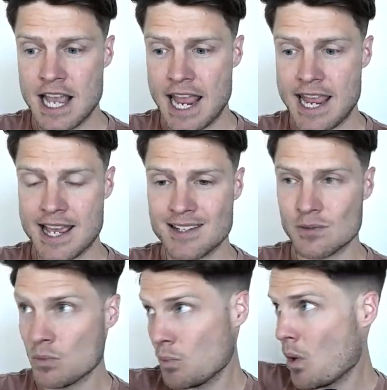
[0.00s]
and
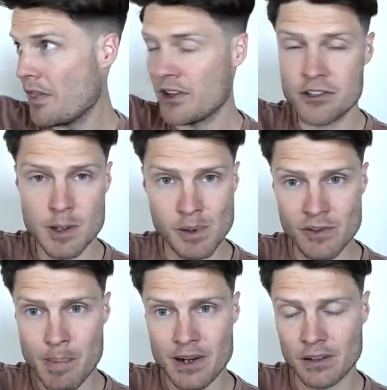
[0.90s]
what their dream of a
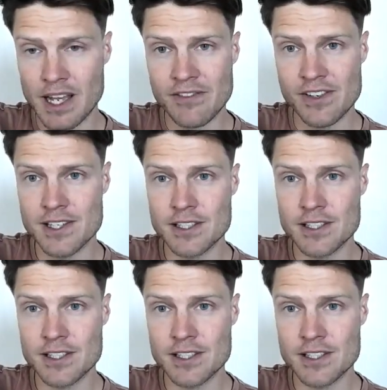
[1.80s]
better life is,